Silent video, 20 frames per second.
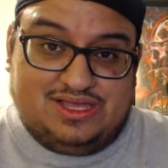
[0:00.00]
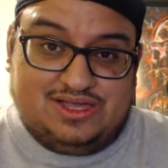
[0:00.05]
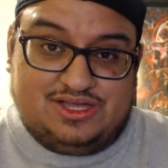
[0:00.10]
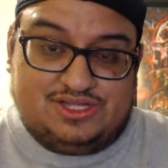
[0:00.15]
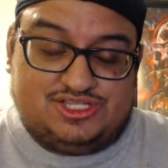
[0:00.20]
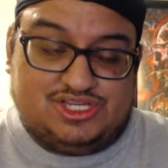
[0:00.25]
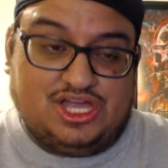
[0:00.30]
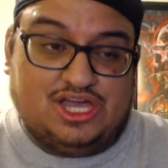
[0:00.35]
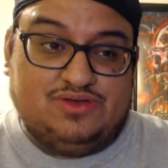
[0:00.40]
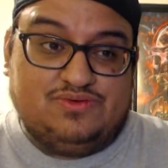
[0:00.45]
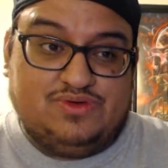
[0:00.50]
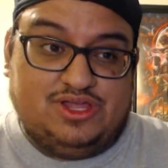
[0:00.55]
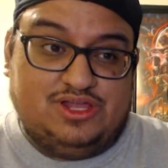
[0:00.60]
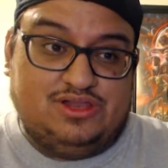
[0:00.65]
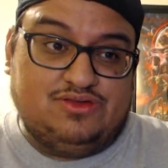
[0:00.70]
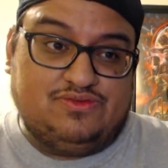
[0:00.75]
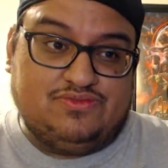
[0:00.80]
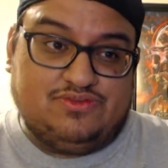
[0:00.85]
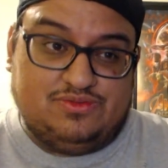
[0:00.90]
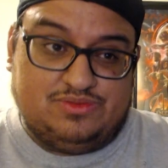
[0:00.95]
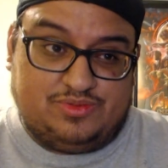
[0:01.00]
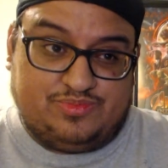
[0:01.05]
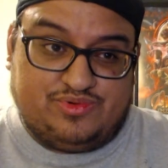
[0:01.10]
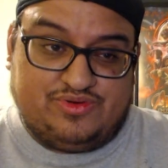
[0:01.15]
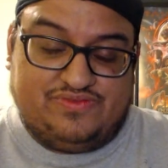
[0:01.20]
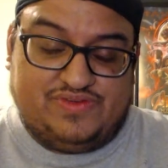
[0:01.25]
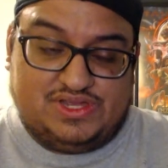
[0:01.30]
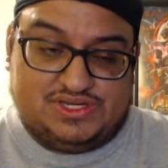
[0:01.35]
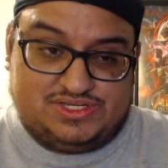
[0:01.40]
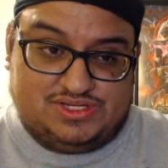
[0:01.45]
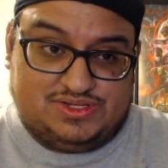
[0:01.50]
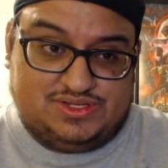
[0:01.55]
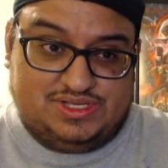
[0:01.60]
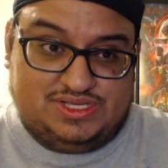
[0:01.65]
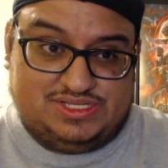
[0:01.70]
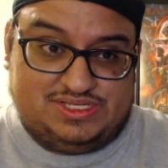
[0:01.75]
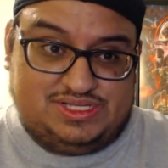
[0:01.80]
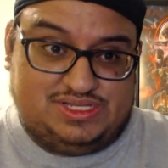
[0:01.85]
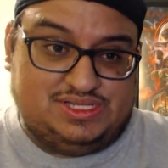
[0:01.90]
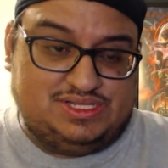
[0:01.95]
John Reno from The Professional
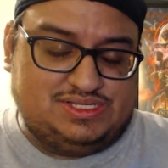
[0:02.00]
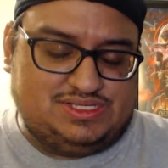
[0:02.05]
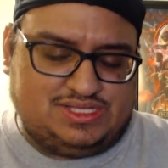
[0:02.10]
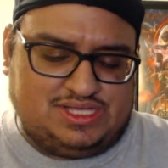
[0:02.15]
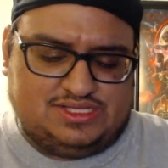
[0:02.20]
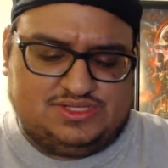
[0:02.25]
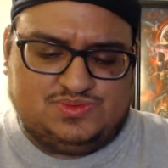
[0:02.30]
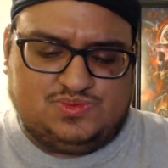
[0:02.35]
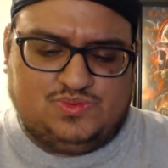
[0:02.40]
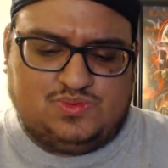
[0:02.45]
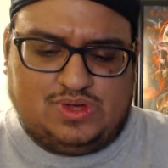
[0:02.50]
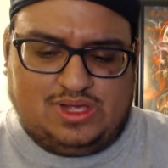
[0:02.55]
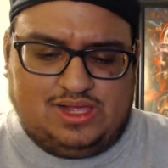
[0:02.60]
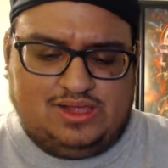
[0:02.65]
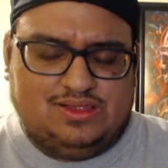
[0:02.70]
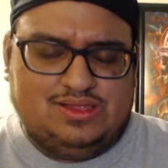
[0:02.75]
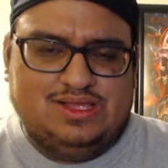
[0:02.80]
is in this as well,